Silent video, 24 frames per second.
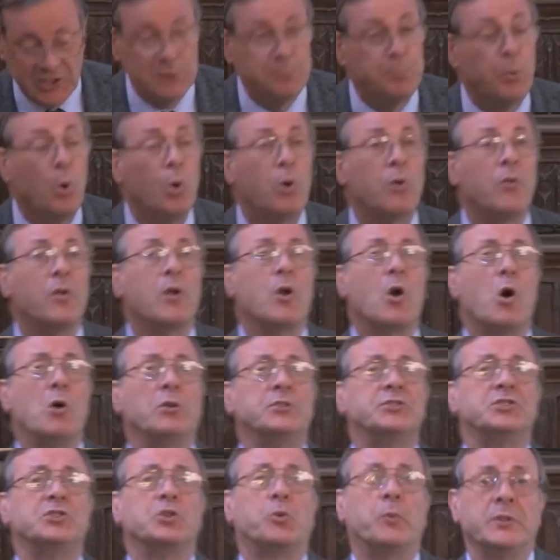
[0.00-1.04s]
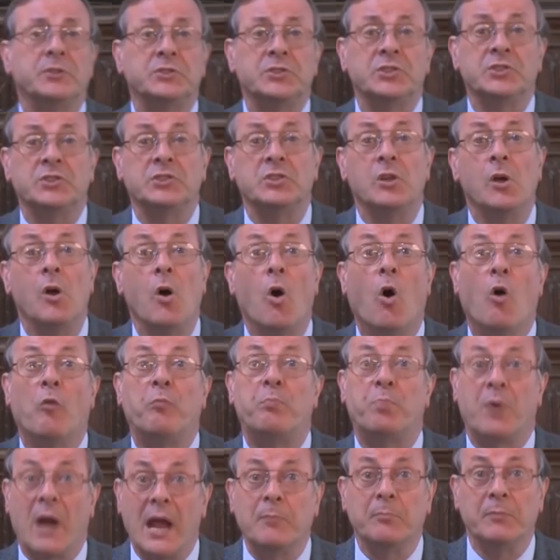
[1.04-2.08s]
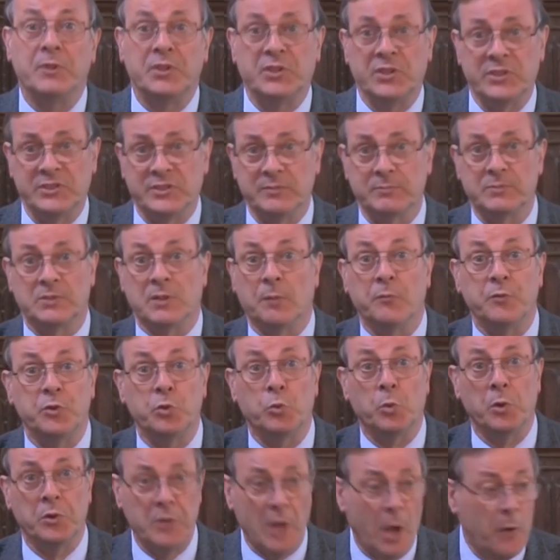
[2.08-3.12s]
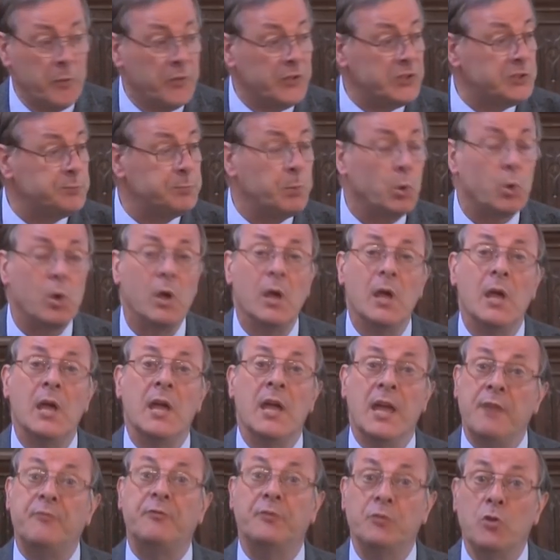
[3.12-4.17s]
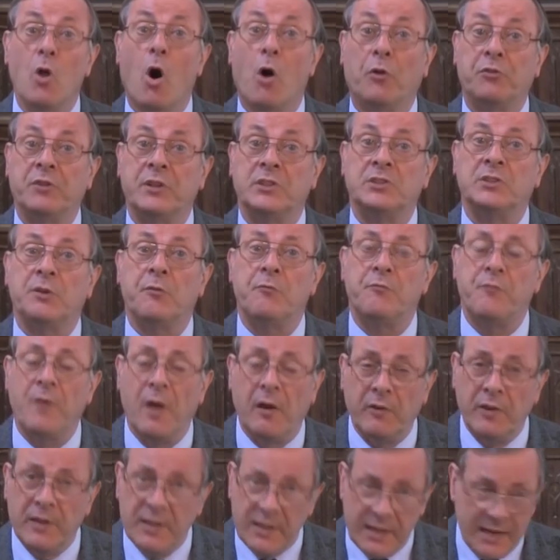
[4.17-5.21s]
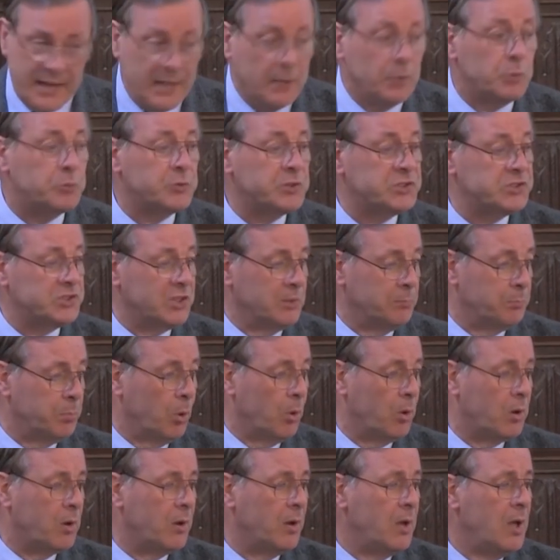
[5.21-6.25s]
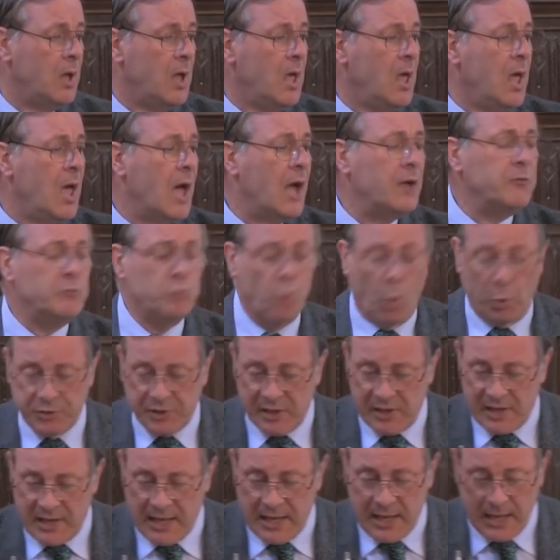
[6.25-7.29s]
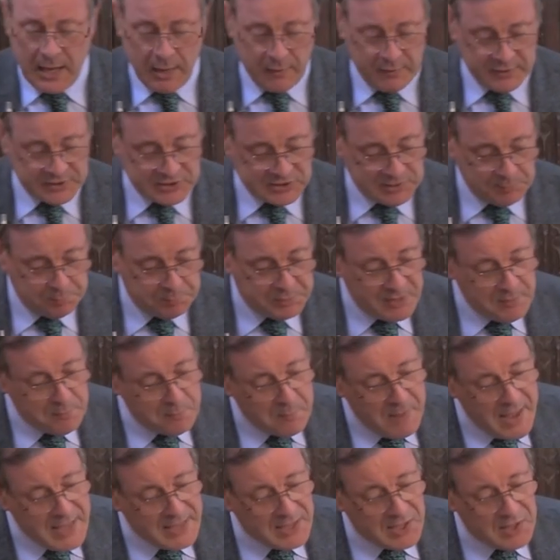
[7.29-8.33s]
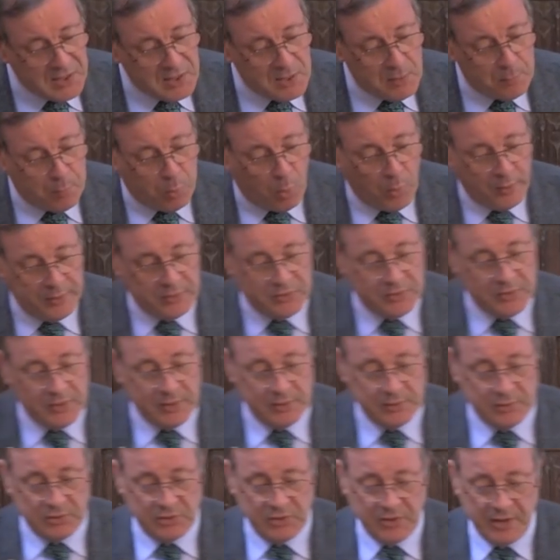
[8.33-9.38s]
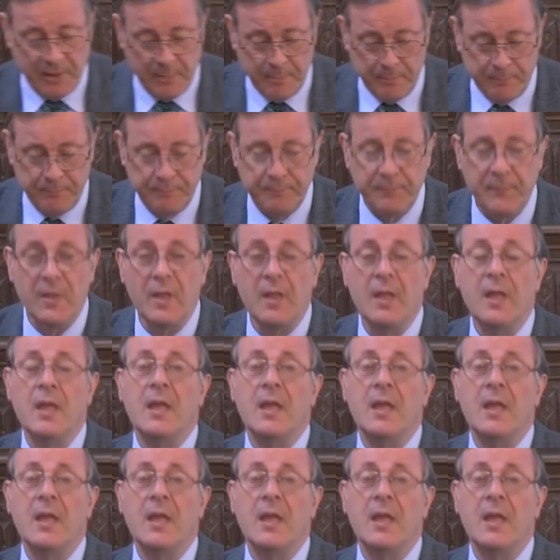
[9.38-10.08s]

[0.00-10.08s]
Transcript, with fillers: in his book, The Consequences of Pragmatism. Some of you will know this book. If not, it's a very interesting book. And Rorty here is simply making the point that, um,